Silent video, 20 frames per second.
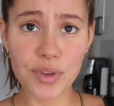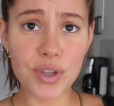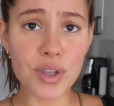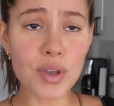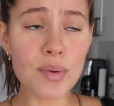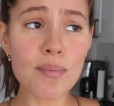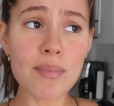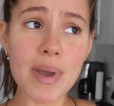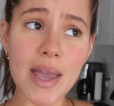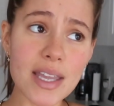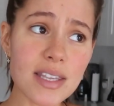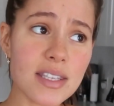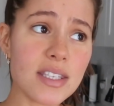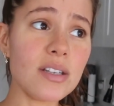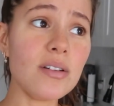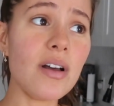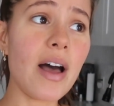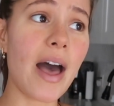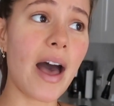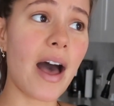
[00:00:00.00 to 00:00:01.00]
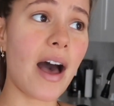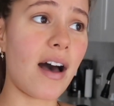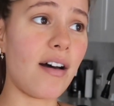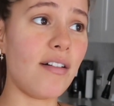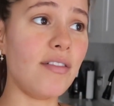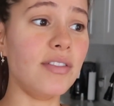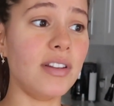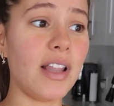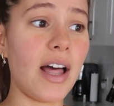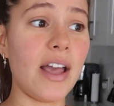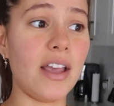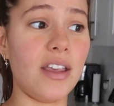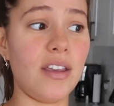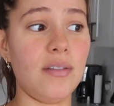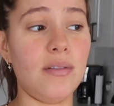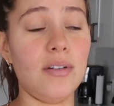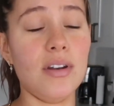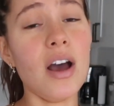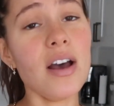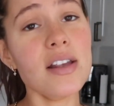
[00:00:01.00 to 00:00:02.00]
you may still have
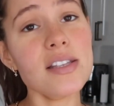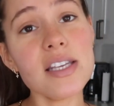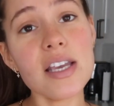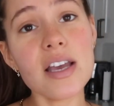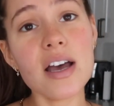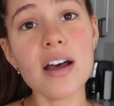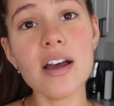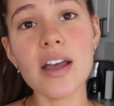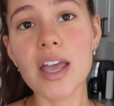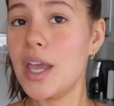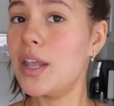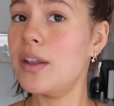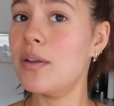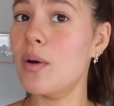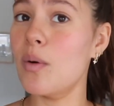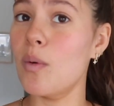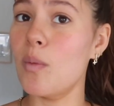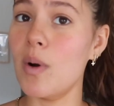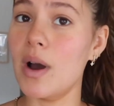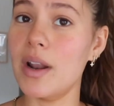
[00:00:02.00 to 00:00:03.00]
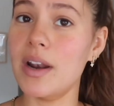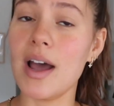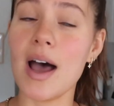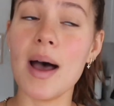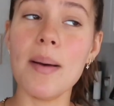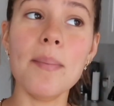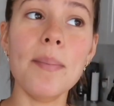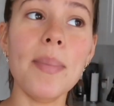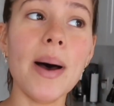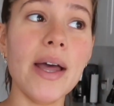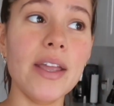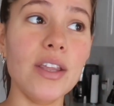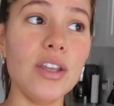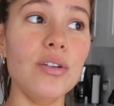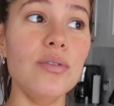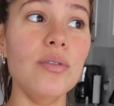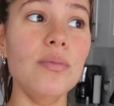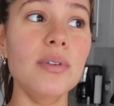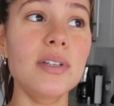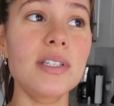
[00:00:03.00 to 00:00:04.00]
like nausea and whatnot, but
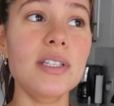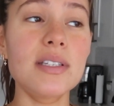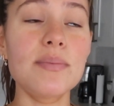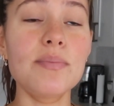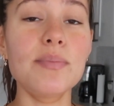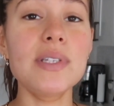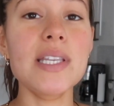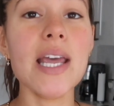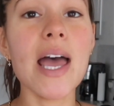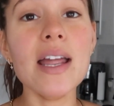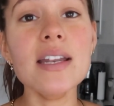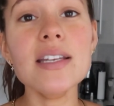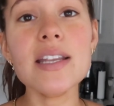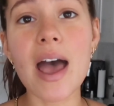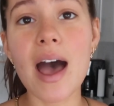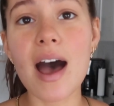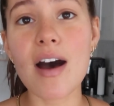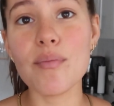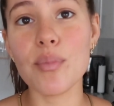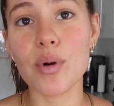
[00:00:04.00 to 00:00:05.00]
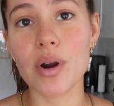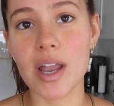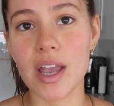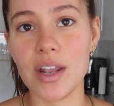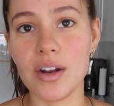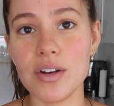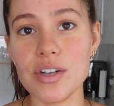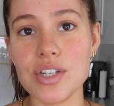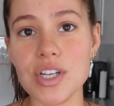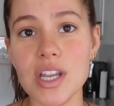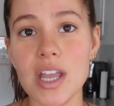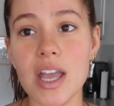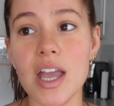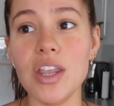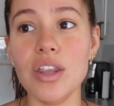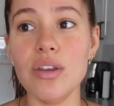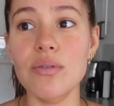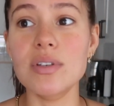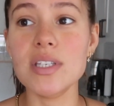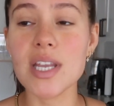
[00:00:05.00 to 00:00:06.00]
you tend to have more energy
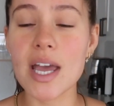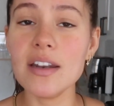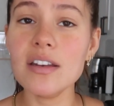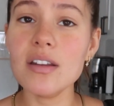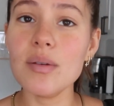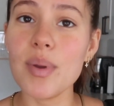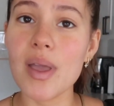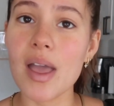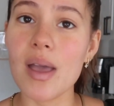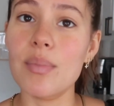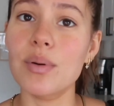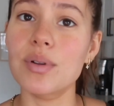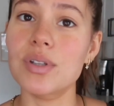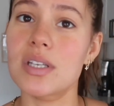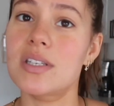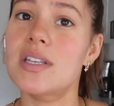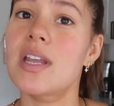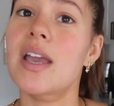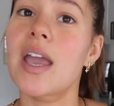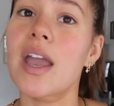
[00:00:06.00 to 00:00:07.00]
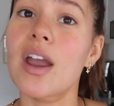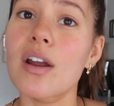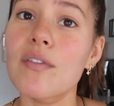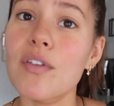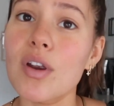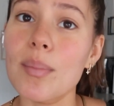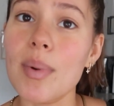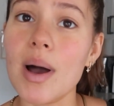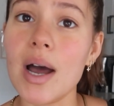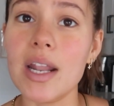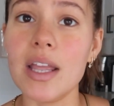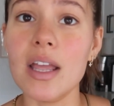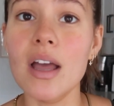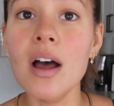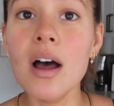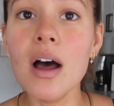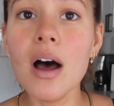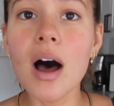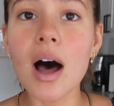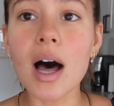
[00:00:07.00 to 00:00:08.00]
and you tend to be able to take care of your body
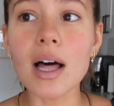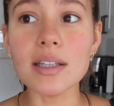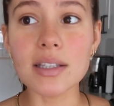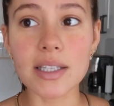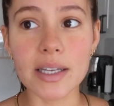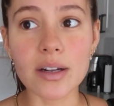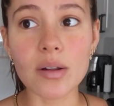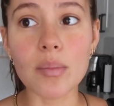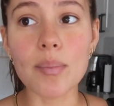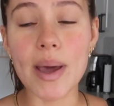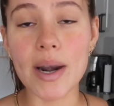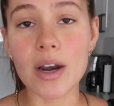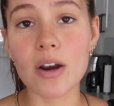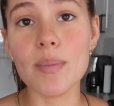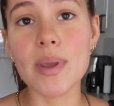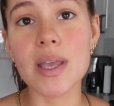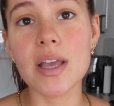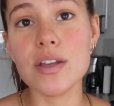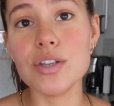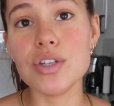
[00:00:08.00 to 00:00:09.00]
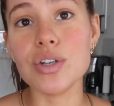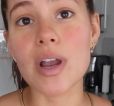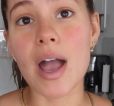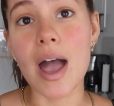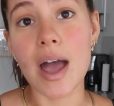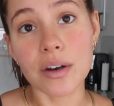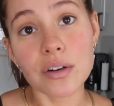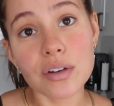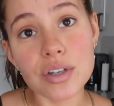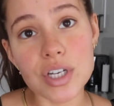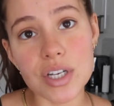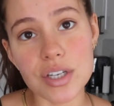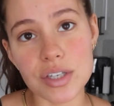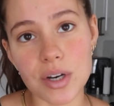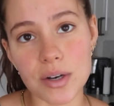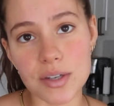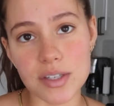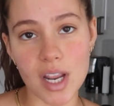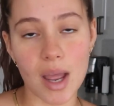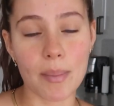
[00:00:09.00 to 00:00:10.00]
a little better because your energy
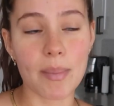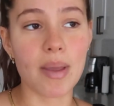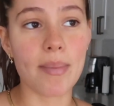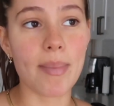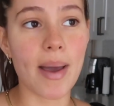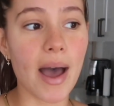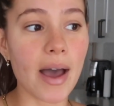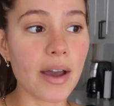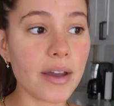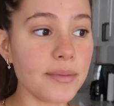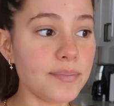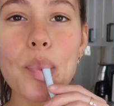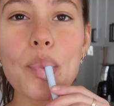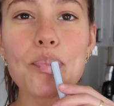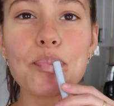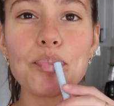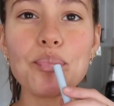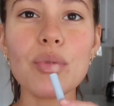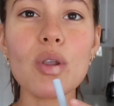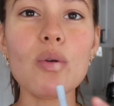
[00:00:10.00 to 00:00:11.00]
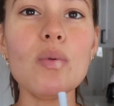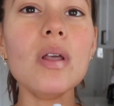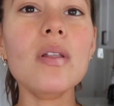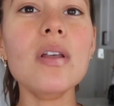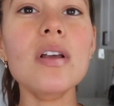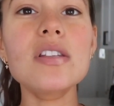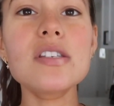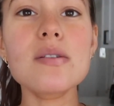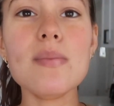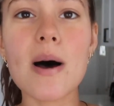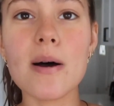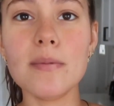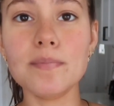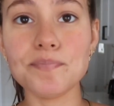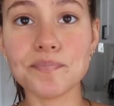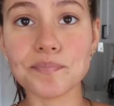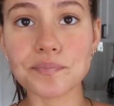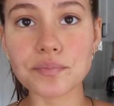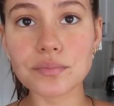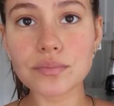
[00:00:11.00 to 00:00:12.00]
starts coming back. Really, it's about